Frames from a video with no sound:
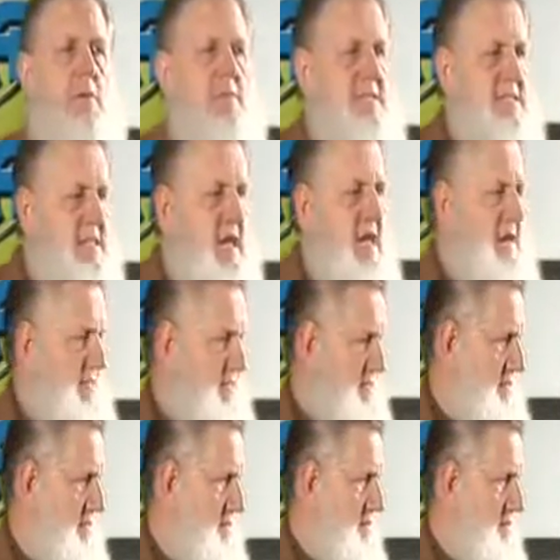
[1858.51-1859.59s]

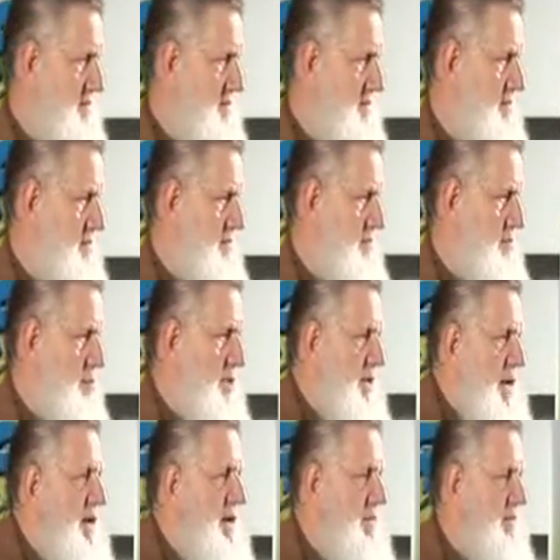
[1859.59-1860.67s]
mistakes. We
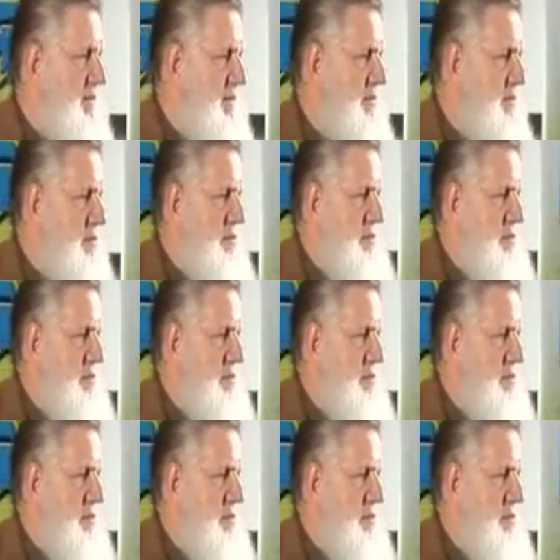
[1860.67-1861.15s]
can't. You